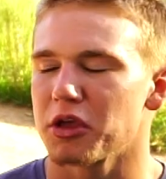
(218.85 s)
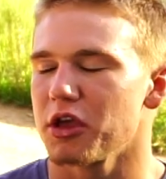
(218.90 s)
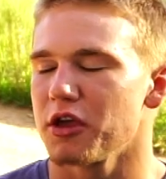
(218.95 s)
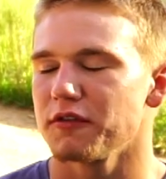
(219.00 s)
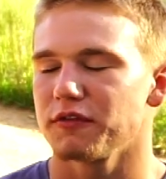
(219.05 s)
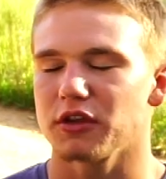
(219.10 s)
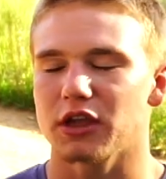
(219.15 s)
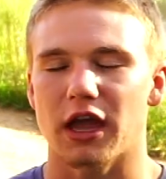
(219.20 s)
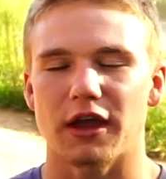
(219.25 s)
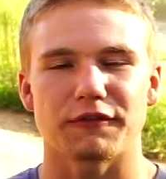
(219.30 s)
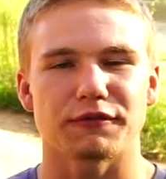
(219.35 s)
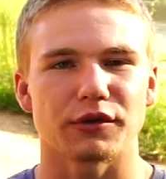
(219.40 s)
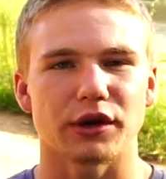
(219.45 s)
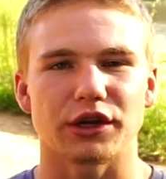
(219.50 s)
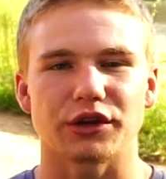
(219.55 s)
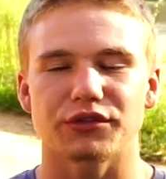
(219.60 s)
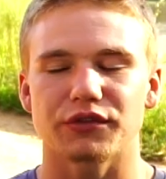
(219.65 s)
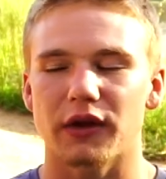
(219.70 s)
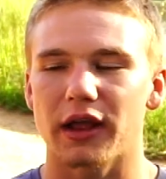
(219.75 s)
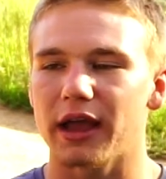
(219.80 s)
If you got
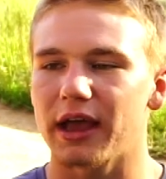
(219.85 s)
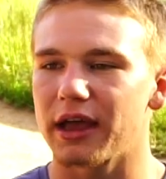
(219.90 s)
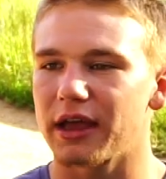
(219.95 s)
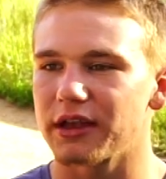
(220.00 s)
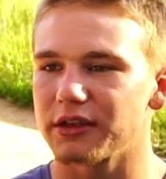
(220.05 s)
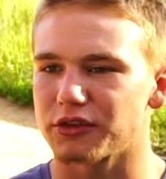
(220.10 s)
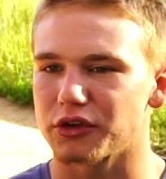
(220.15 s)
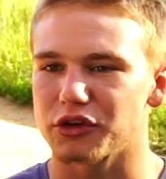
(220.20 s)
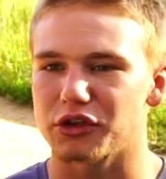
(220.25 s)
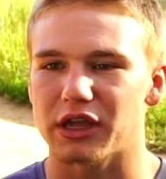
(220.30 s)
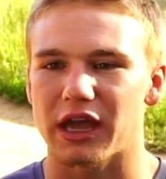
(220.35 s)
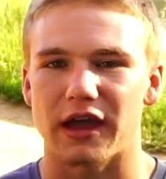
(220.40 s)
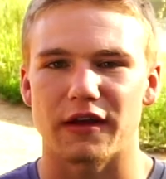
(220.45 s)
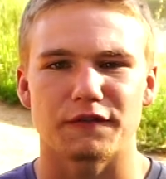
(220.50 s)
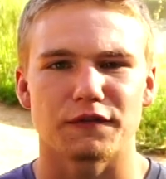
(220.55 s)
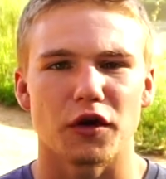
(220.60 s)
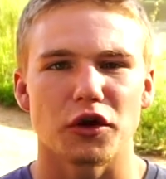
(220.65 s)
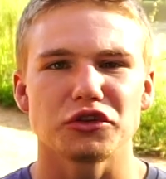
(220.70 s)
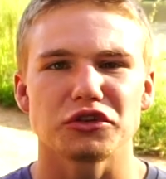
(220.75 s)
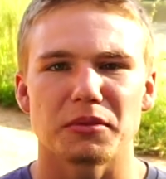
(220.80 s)
french fries or you got
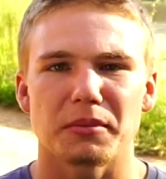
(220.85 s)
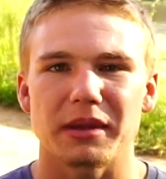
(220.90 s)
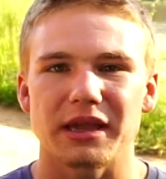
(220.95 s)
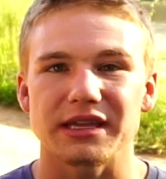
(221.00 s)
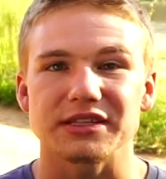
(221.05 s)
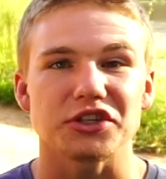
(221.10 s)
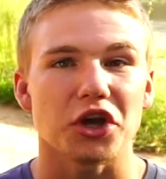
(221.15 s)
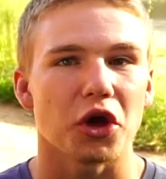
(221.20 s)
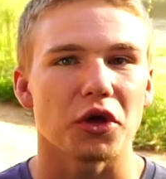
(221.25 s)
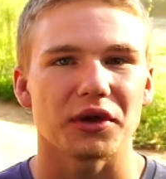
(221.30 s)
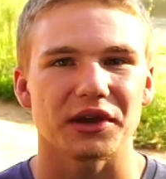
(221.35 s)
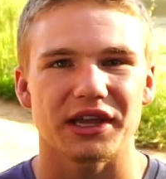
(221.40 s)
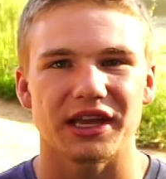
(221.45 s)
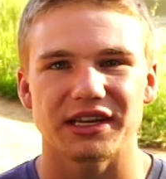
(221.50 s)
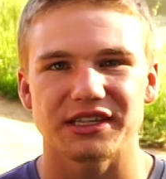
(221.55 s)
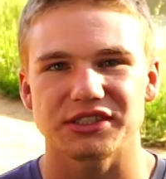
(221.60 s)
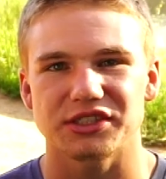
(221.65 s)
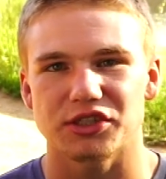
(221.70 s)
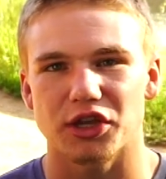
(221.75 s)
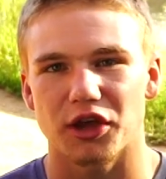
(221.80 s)
frozen meats, all that
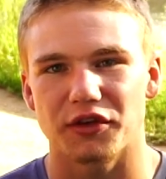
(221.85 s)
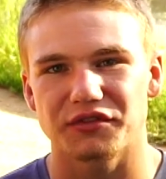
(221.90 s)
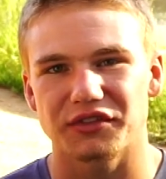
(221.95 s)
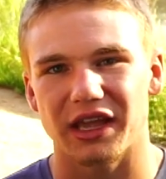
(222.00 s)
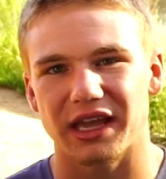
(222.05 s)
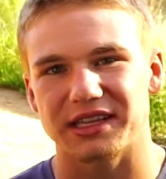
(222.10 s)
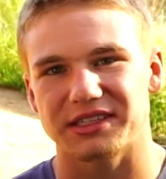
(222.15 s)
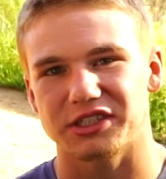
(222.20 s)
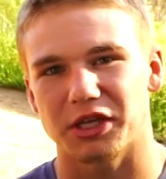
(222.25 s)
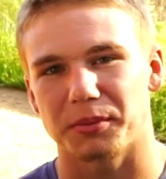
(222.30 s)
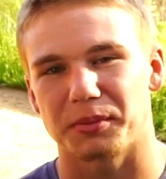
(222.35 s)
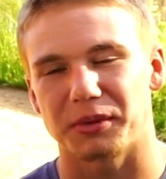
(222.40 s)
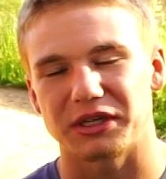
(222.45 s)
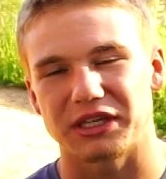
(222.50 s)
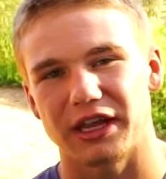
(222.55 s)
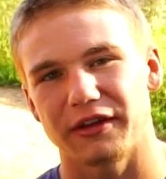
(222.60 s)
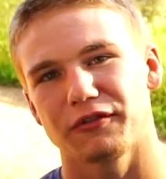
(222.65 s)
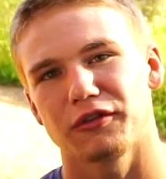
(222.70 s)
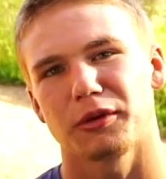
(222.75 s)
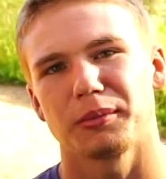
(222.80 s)
kind of stuff takes up a
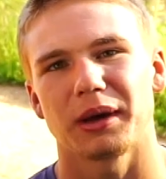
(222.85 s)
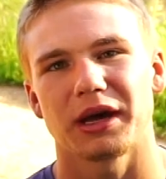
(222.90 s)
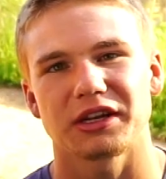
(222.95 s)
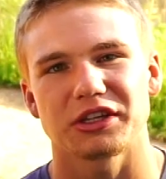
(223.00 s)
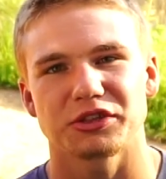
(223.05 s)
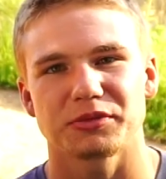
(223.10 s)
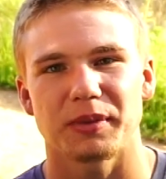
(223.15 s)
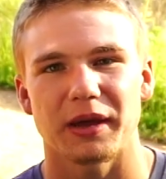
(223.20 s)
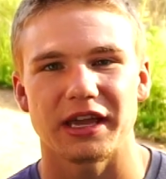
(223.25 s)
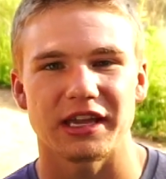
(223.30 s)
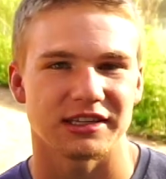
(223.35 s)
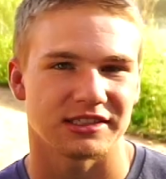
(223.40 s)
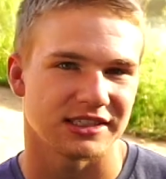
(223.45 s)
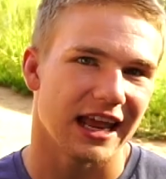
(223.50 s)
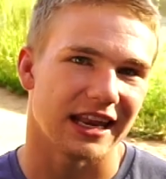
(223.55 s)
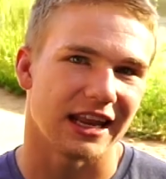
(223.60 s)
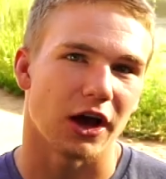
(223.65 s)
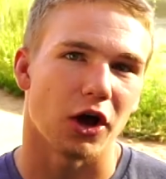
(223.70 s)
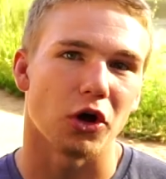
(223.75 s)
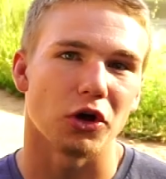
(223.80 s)
different amount of space,
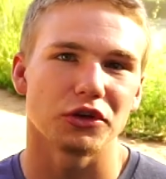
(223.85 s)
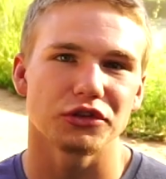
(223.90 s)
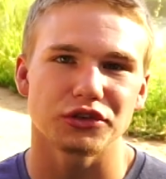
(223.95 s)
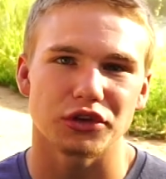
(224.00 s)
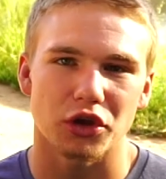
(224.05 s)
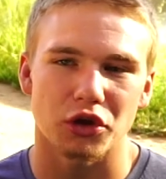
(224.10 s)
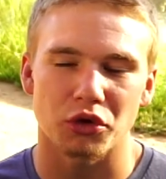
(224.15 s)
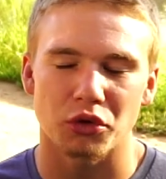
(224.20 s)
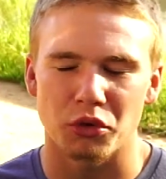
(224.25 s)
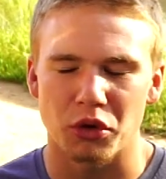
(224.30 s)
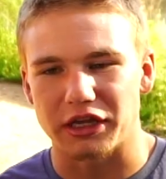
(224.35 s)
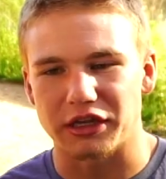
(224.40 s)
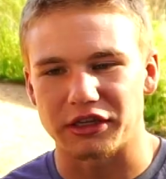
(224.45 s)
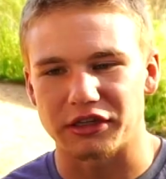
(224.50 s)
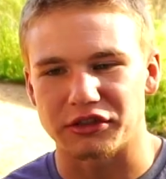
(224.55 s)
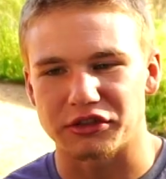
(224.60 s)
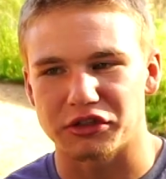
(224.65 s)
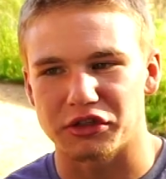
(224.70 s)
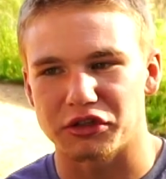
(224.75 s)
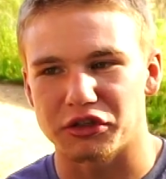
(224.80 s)
and it also
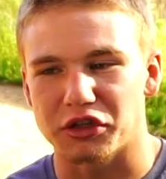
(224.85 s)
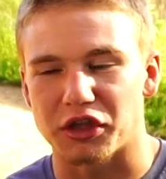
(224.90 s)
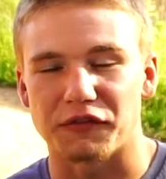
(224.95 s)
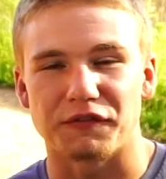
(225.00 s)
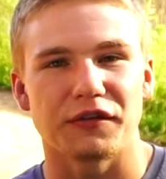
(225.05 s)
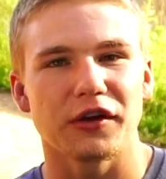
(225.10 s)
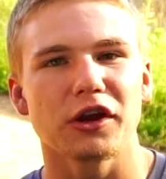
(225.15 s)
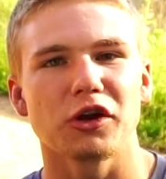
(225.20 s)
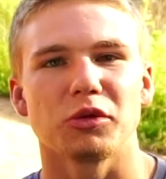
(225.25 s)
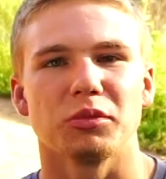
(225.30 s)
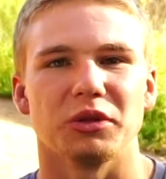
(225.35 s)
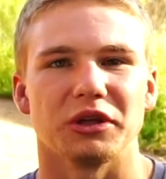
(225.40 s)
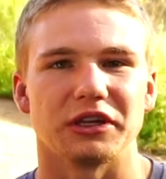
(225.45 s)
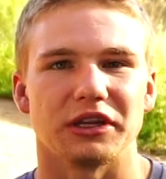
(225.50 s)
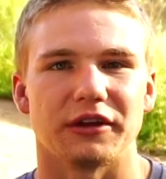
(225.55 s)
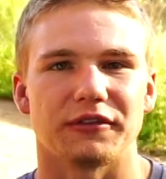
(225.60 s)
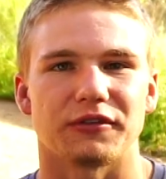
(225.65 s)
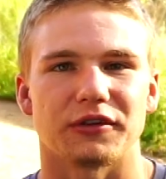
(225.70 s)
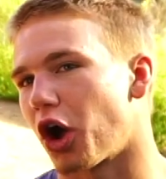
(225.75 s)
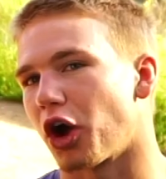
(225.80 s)
is configurably
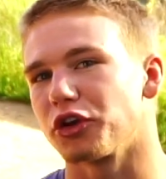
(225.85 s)
different.